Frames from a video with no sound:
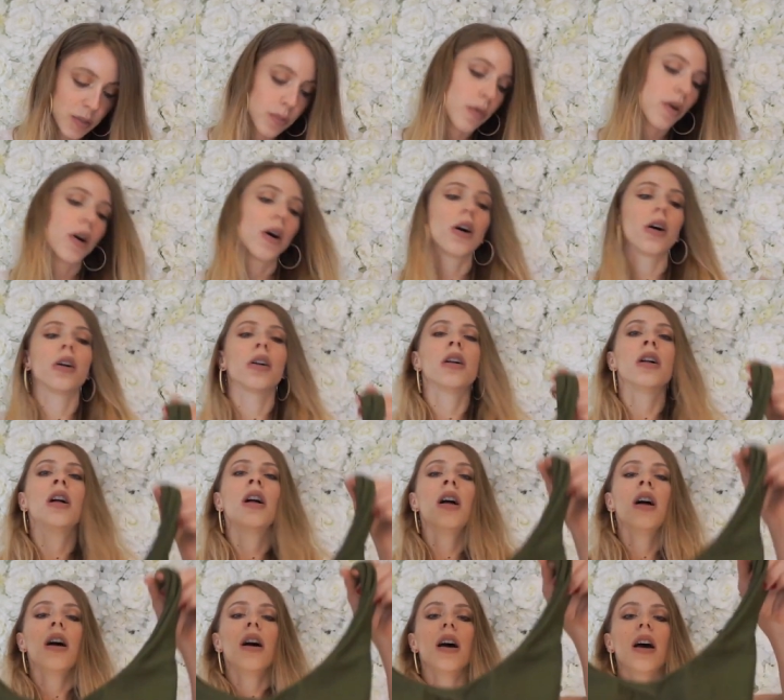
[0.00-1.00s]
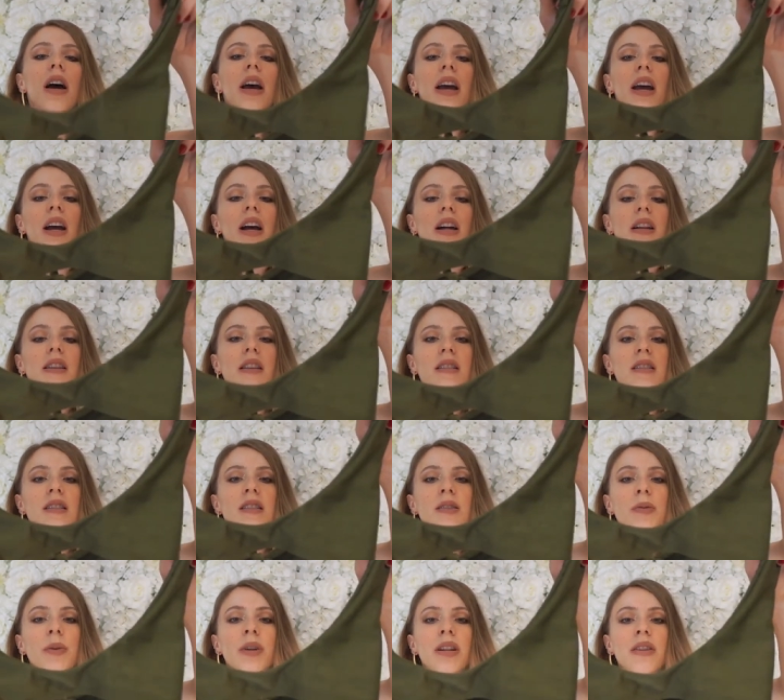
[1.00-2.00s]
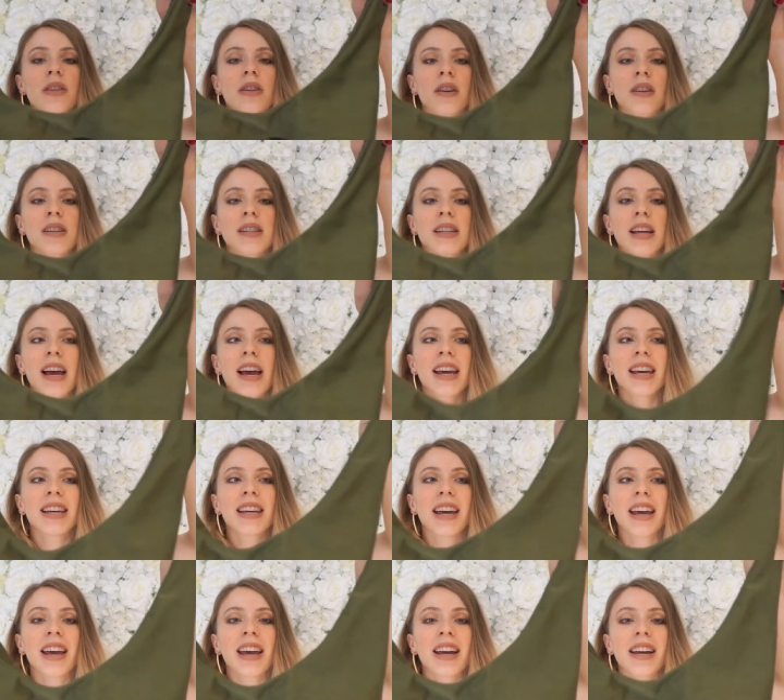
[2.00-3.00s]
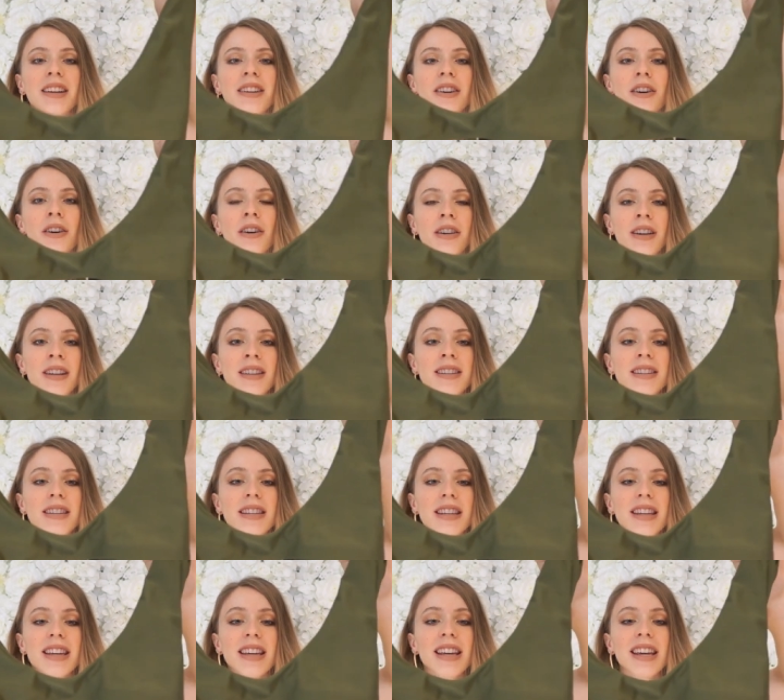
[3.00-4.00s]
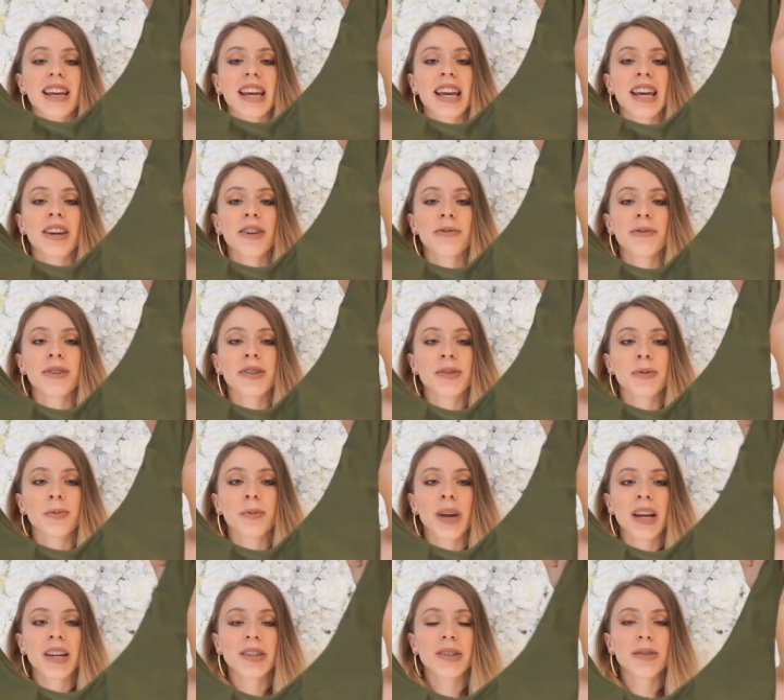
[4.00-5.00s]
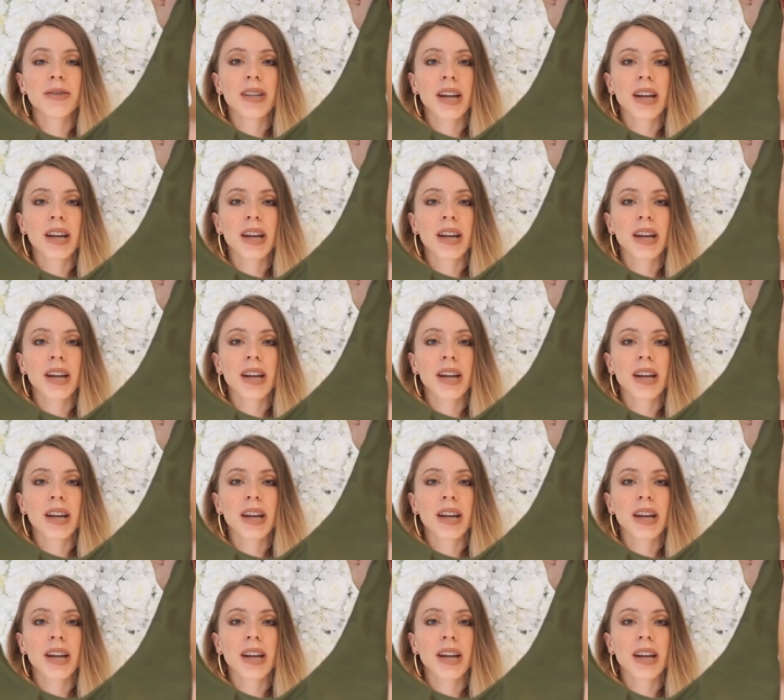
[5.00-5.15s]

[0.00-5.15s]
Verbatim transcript: small, and this is what it looks like, and honestly it was way too